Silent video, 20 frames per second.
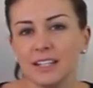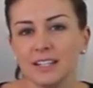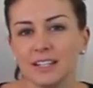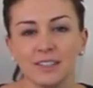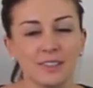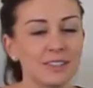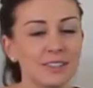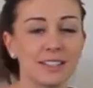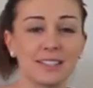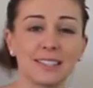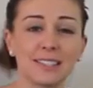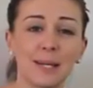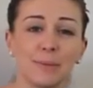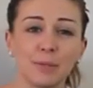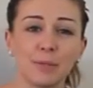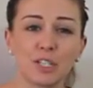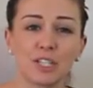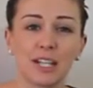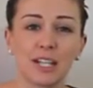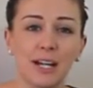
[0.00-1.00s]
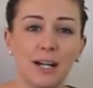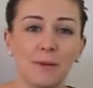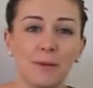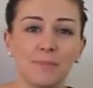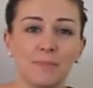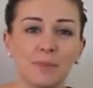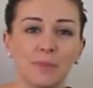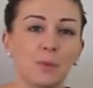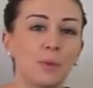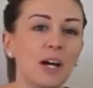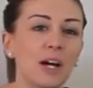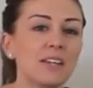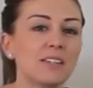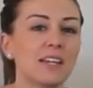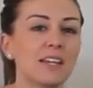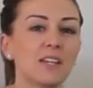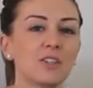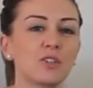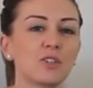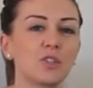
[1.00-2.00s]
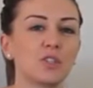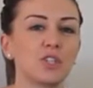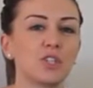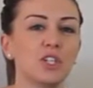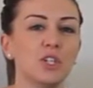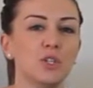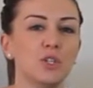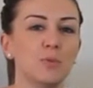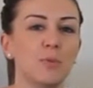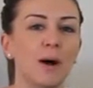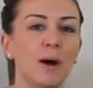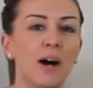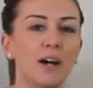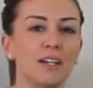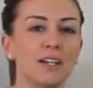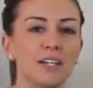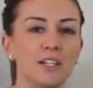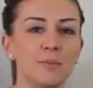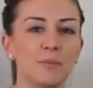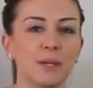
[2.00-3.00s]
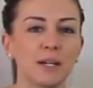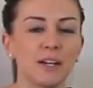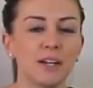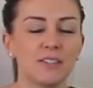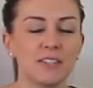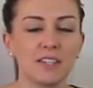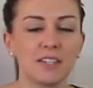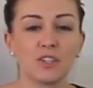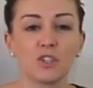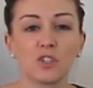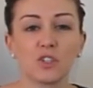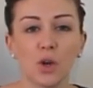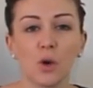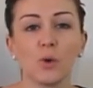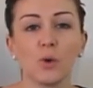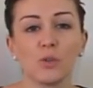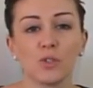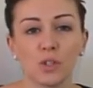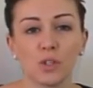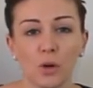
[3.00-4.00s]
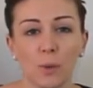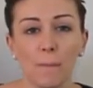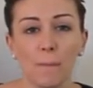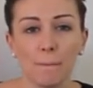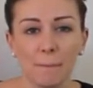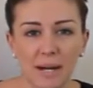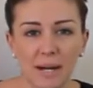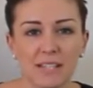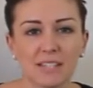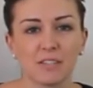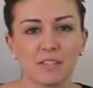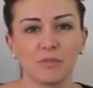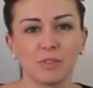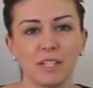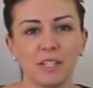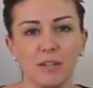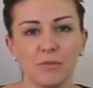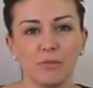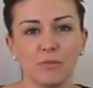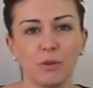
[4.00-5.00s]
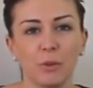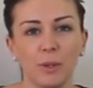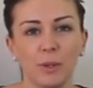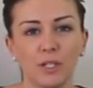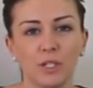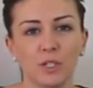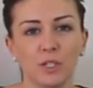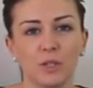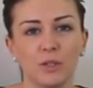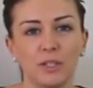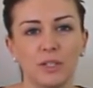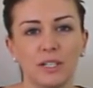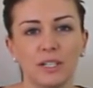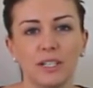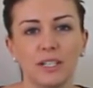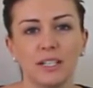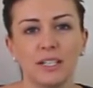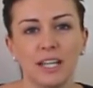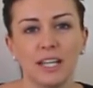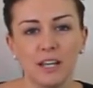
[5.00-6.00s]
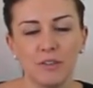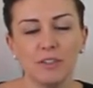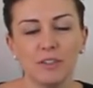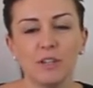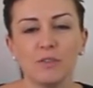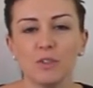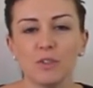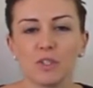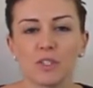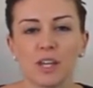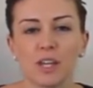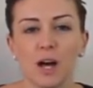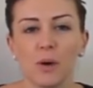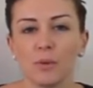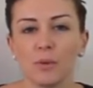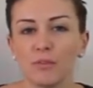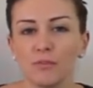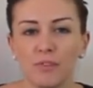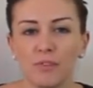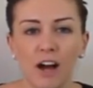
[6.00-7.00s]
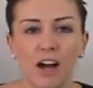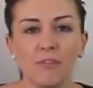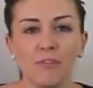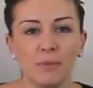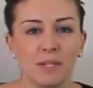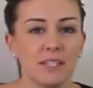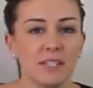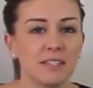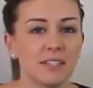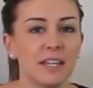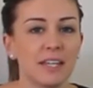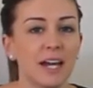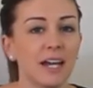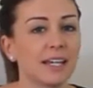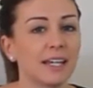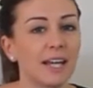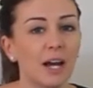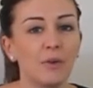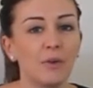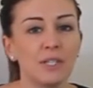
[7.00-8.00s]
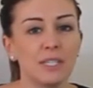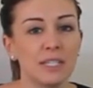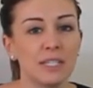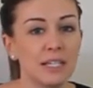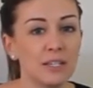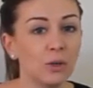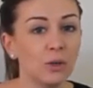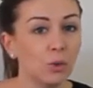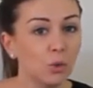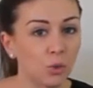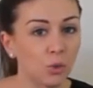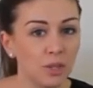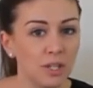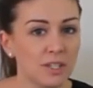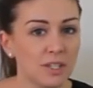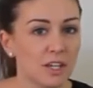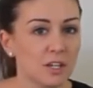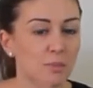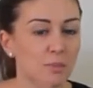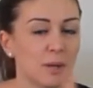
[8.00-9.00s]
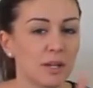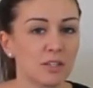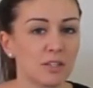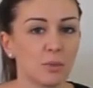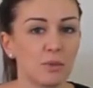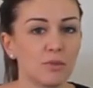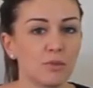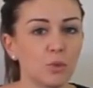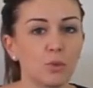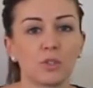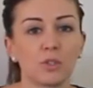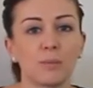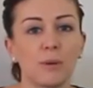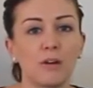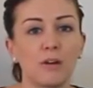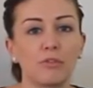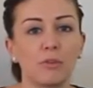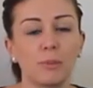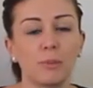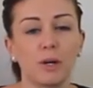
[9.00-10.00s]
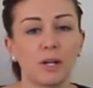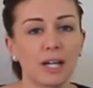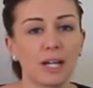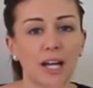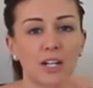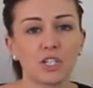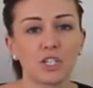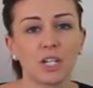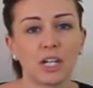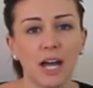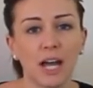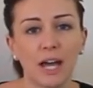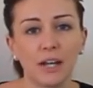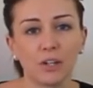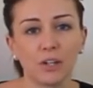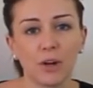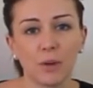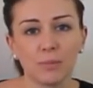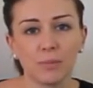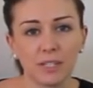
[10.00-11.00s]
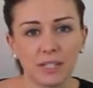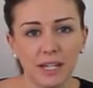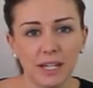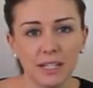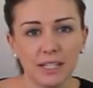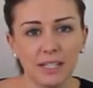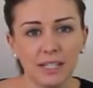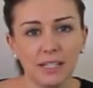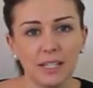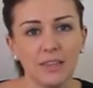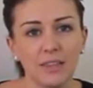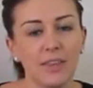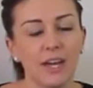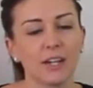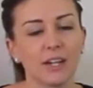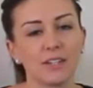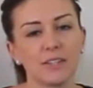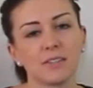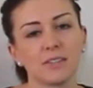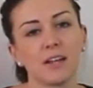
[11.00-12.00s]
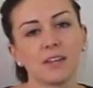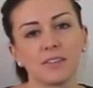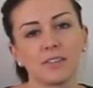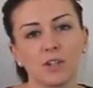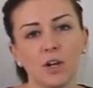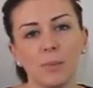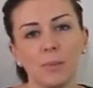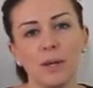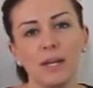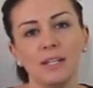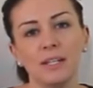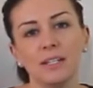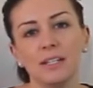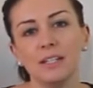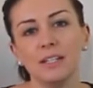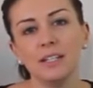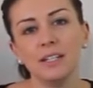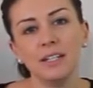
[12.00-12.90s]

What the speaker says: It doesn't need to take much time. Why I say it's such a huge part is because it's so massively influential. Even if you start with 5 minutes a day, I guarantee that all these aspects that we've talked about from our catcher anagram today, they're going to start to come in.